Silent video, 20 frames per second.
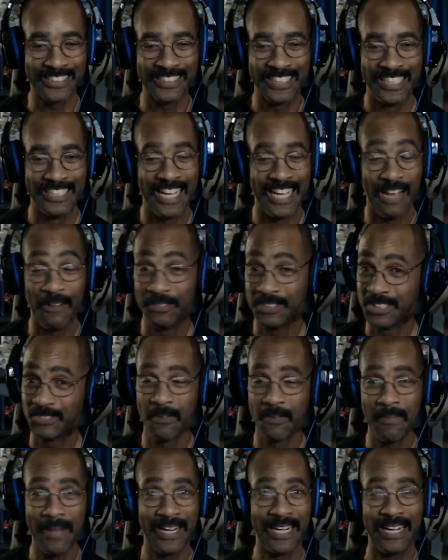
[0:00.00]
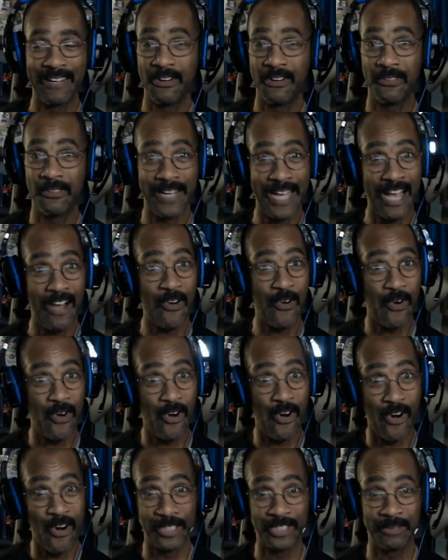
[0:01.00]
was just reminded of how
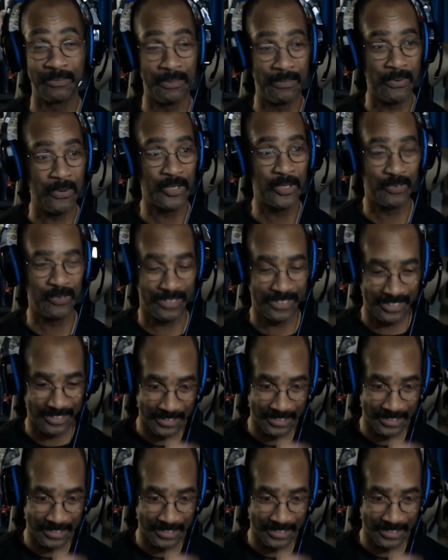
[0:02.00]
awesome the Polaris is.